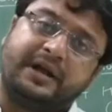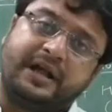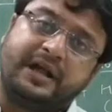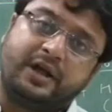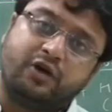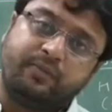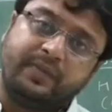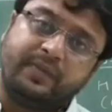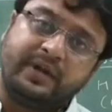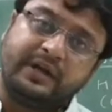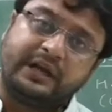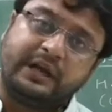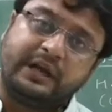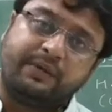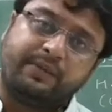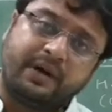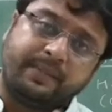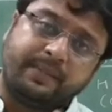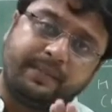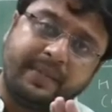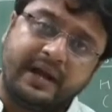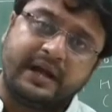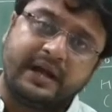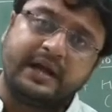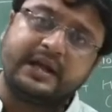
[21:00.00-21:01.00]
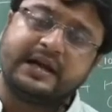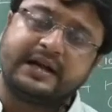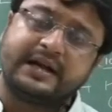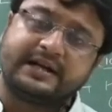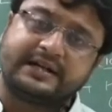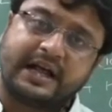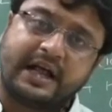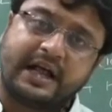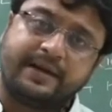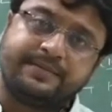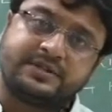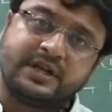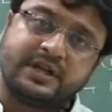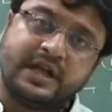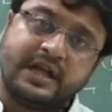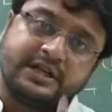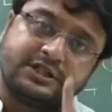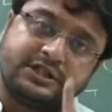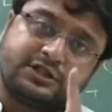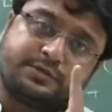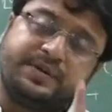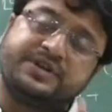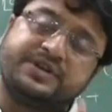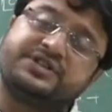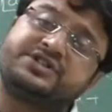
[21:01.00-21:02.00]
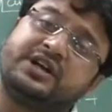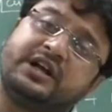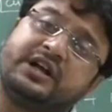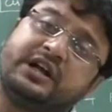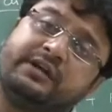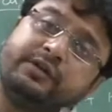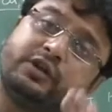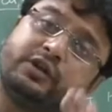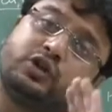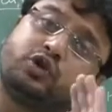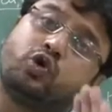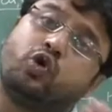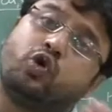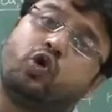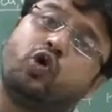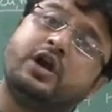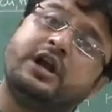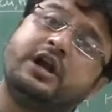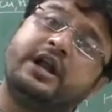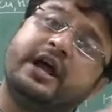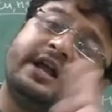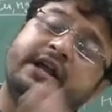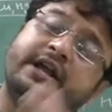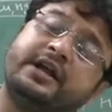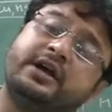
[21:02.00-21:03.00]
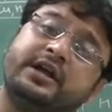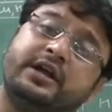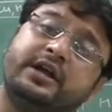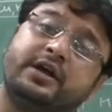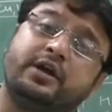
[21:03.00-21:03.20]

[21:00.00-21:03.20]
have been given many a times, especially with cold and